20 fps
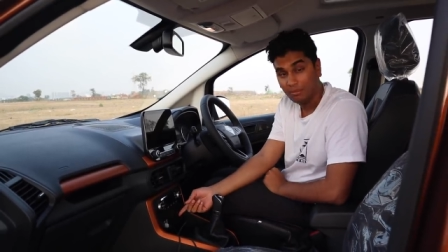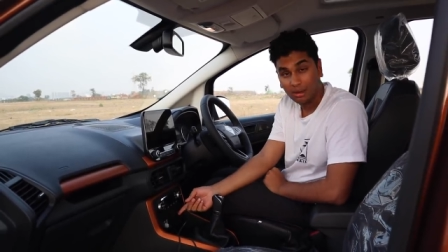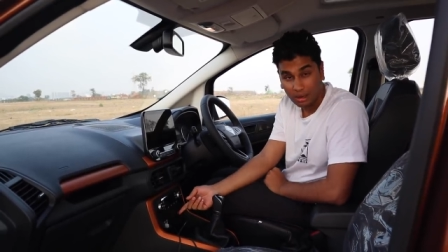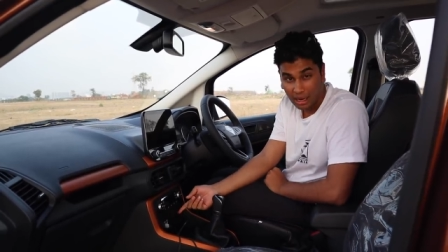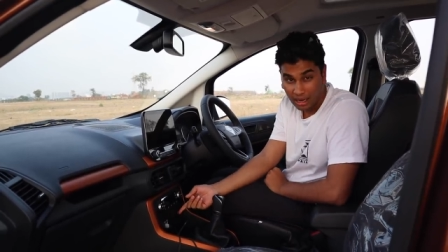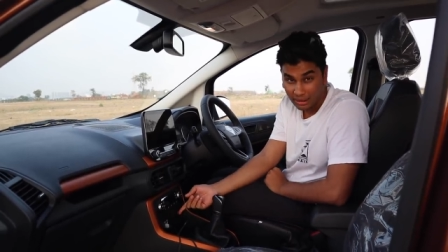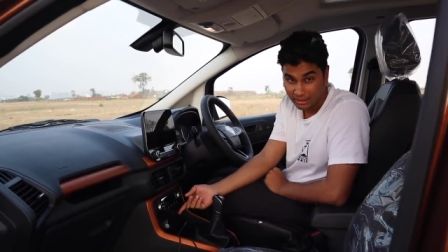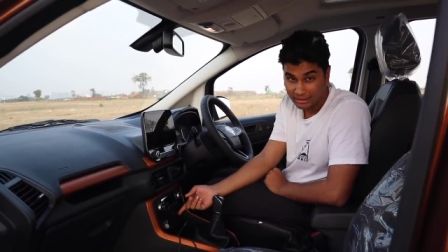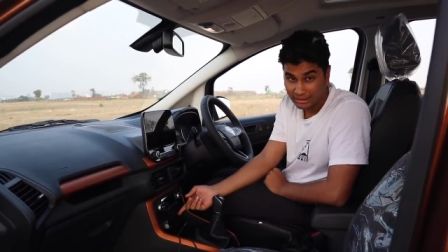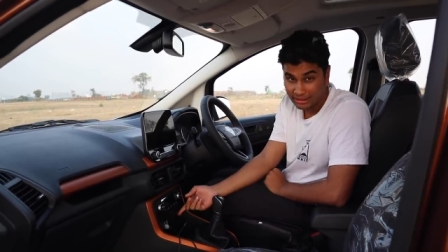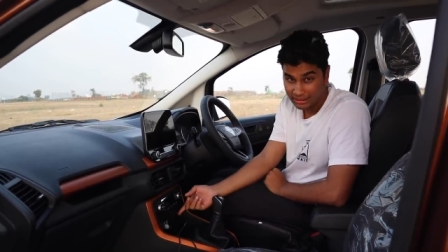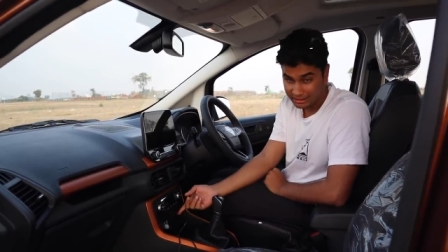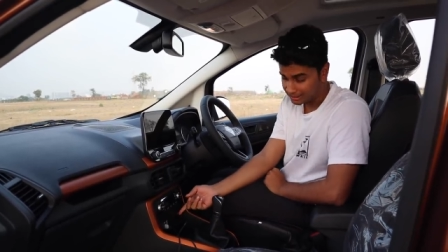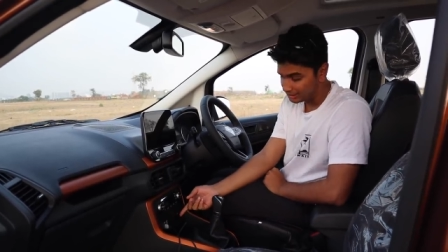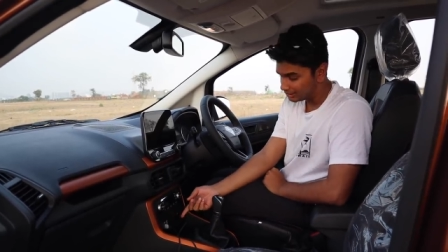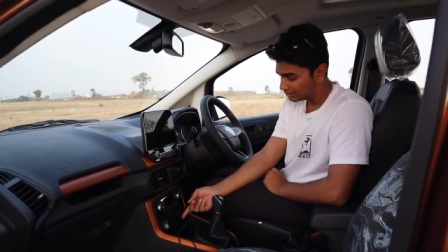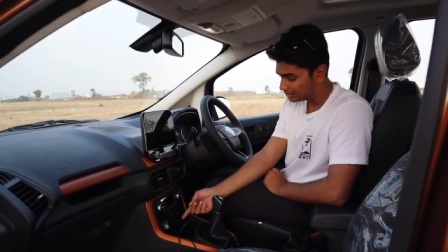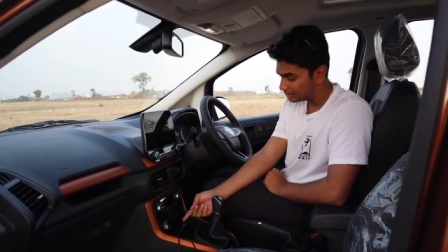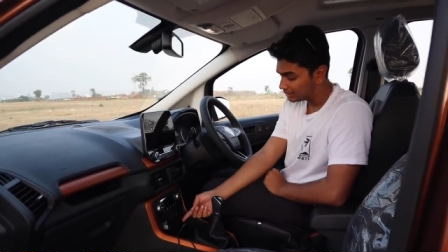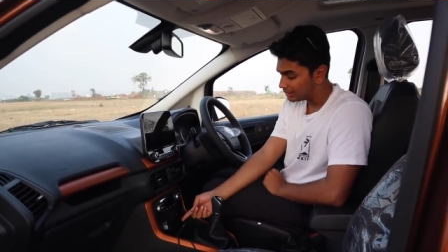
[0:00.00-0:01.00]
underneath
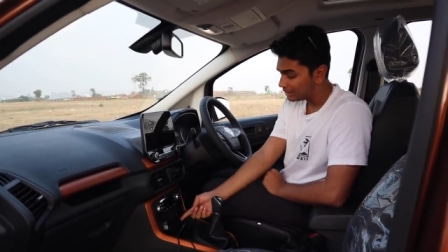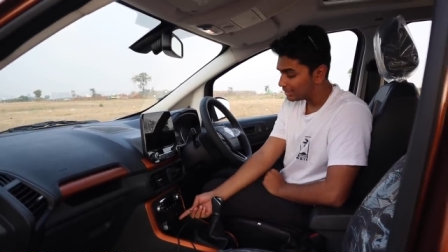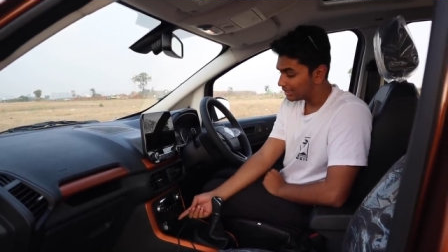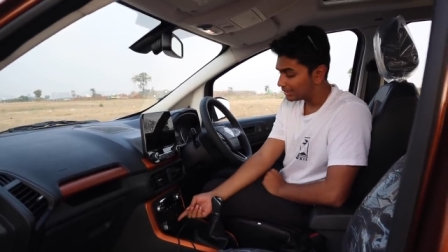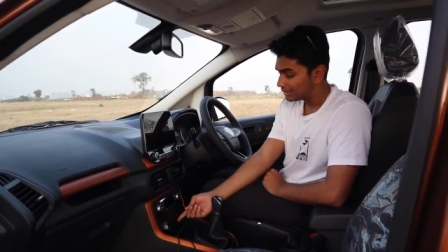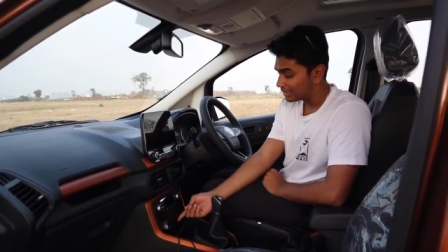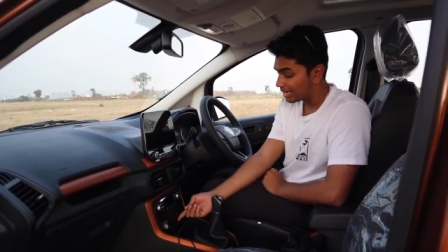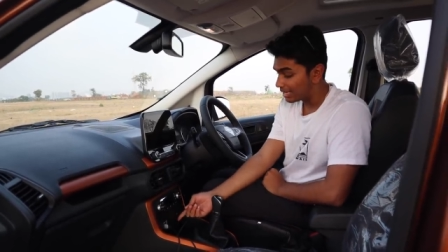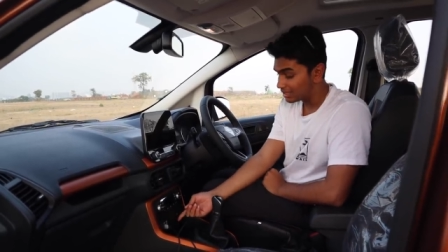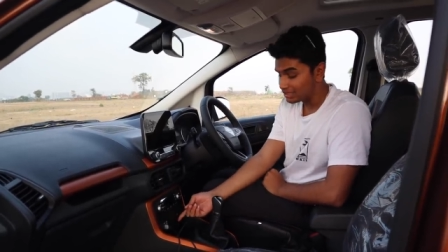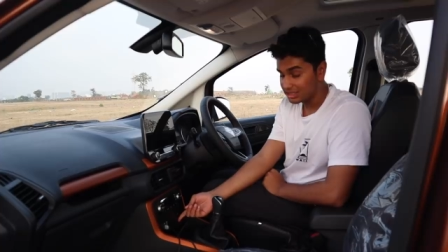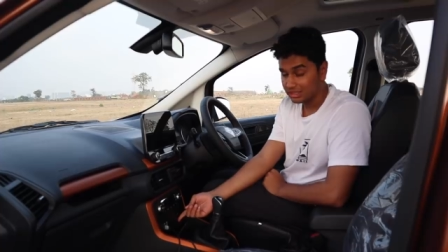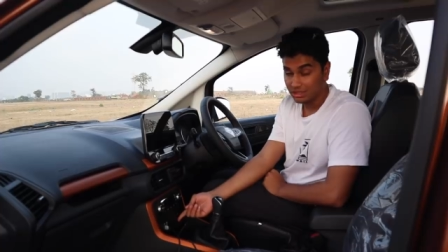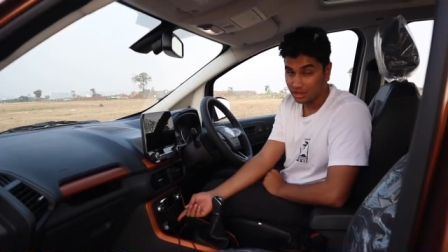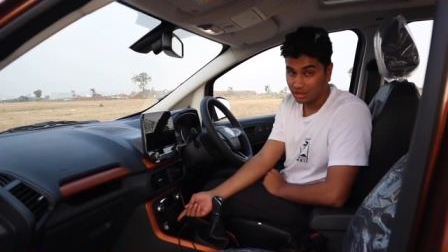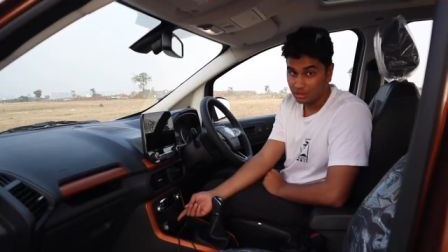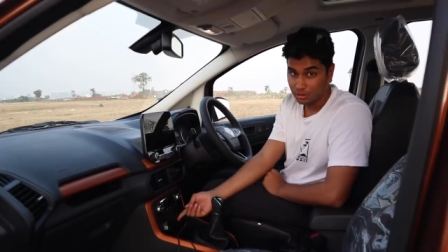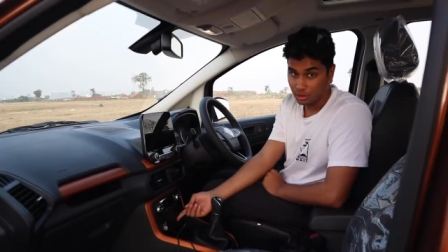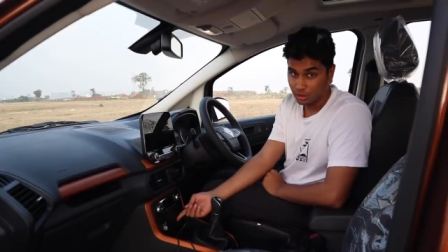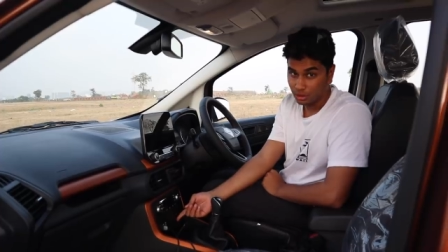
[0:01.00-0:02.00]
the traction
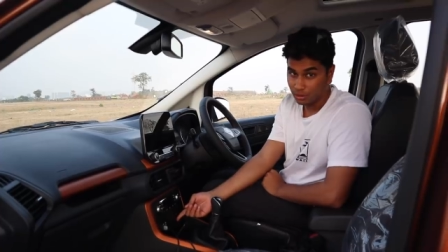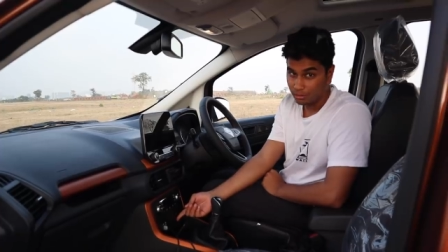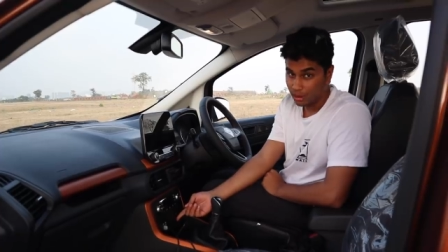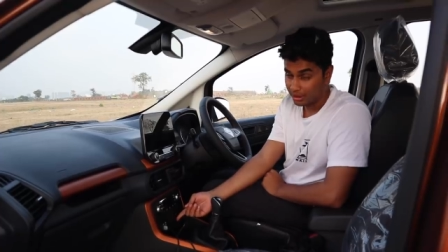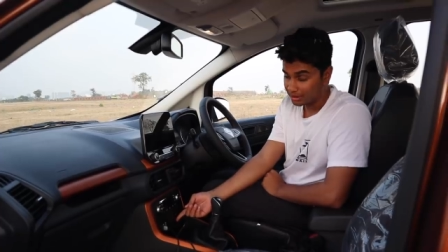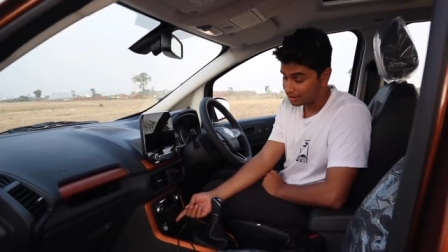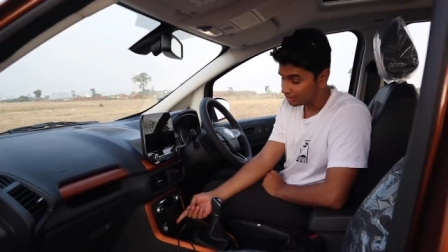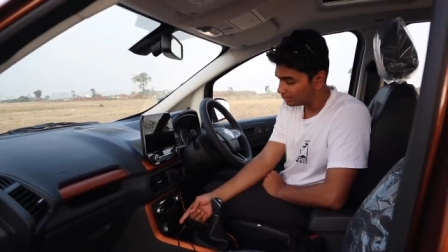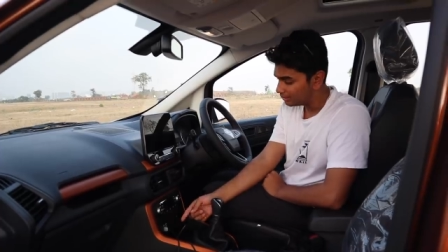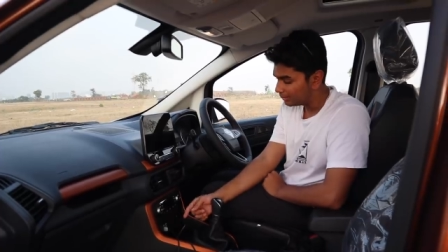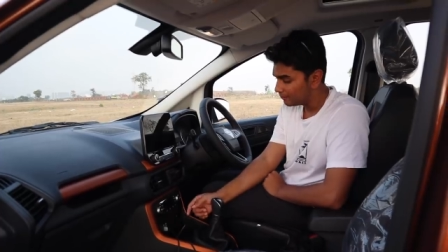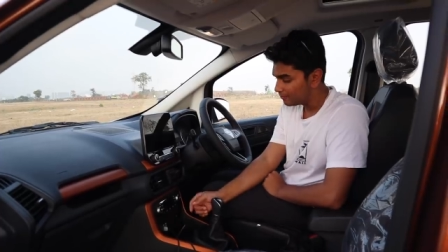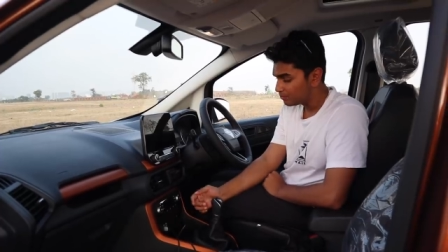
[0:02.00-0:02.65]
control button,